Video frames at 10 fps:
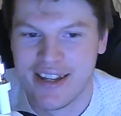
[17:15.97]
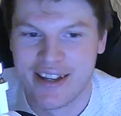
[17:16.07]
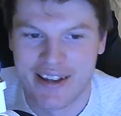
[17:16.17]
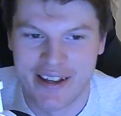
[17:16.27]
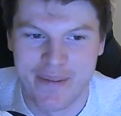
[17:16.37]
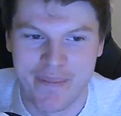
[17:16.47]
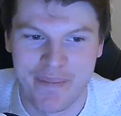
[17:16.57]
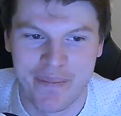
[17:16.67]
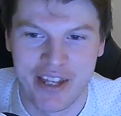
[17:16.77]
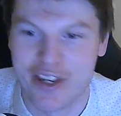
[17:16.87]

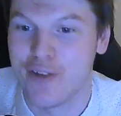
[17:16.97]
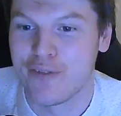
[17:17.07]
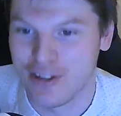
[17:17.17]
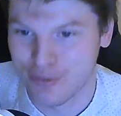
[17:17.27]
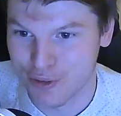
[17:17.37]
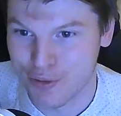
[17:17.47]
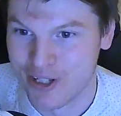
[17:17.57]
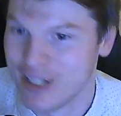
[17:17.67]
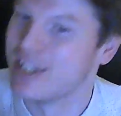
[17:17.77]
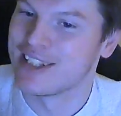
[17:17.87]
And hopefully through
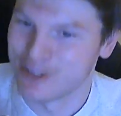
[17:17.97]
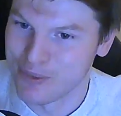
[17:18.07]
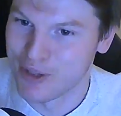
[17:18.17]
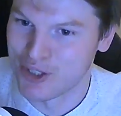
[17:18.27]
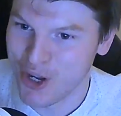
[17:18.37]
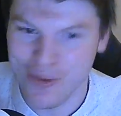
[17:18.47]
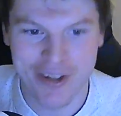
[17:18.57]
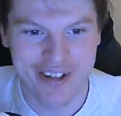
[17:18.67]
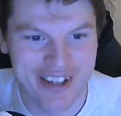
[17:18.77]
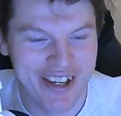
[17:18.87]
listening to my show
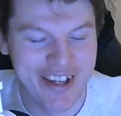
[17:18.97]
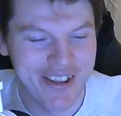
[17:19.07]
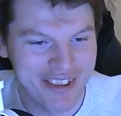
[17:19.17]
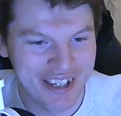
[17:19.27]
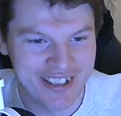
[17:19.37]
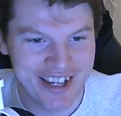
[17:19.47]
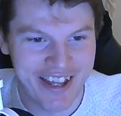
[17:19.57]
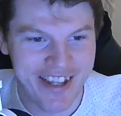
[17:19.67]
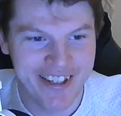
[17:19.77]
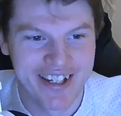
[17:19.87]
and other things like
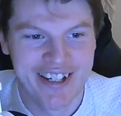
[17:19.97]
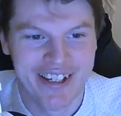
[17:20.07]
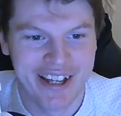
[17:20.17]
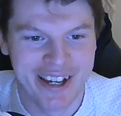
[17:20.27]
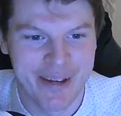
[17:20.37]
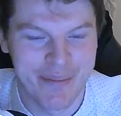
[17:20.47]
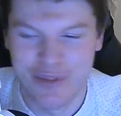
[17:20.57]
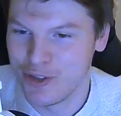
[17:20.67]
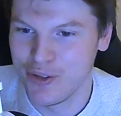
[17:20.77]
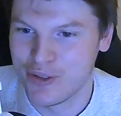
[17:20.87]
that,
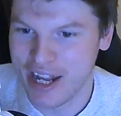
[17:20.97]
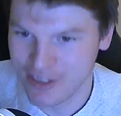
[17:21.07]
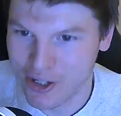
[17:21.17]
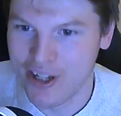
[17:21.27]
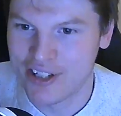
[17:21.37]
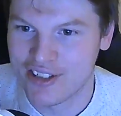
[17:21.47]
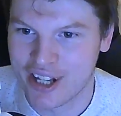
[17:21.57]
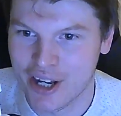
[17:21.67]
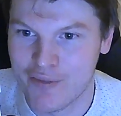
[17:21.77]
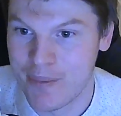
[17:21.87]
you gain the knowledge to
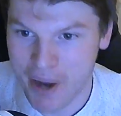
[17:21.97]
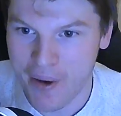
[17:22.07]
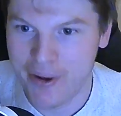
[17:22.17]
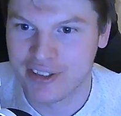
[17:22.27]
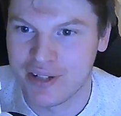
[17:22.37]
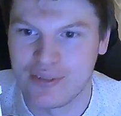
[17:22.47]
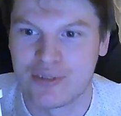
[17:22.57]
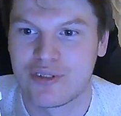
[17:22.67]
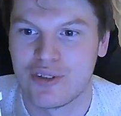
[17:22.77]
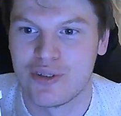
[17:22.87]
kind of empower yourselves
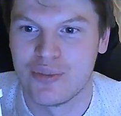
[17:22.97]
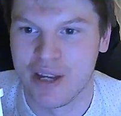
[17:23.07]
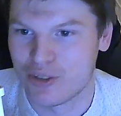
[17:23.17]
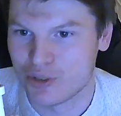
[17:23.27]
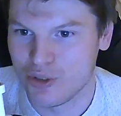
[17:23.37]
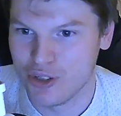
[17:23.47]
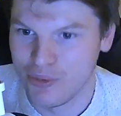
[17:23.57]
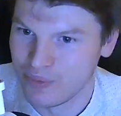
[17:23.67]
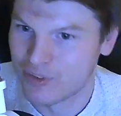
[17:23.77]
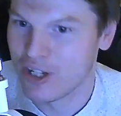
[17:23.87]
to make sure you
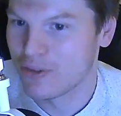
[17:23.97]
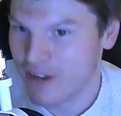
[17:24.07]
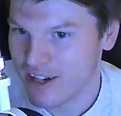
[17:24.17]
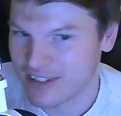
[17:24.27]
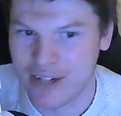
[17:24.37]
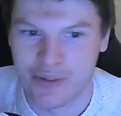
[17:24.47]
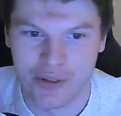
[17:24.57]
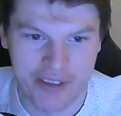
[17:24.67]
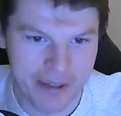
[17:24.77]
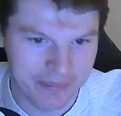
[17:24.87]
stay on the right side of all of that.